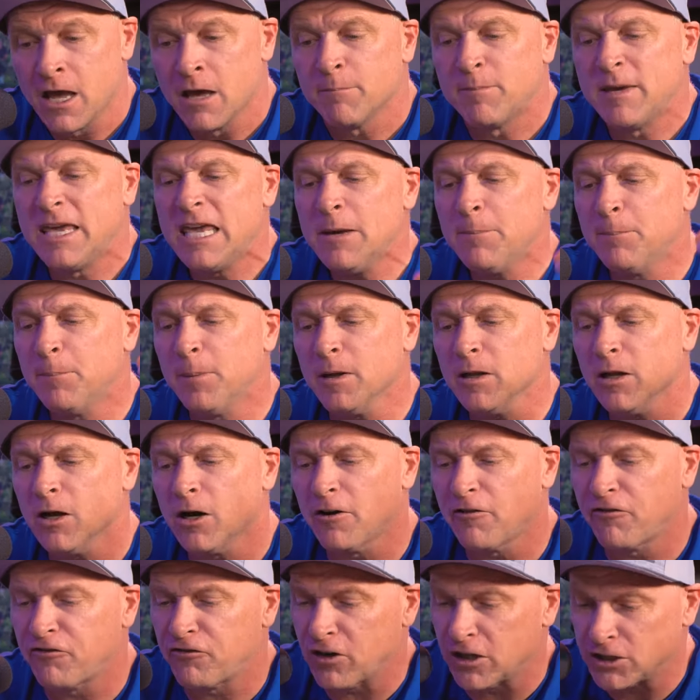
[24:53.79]
people
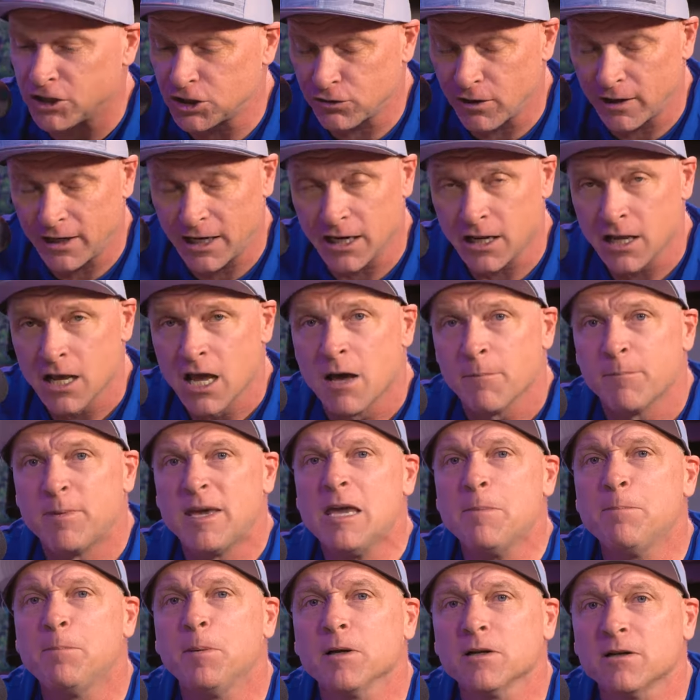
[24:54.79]
are frustrated,
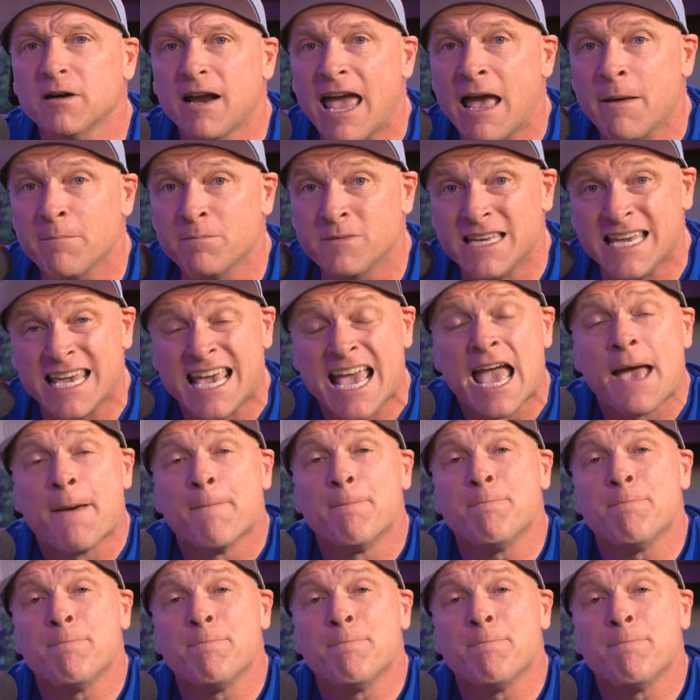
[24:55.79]
people are empty.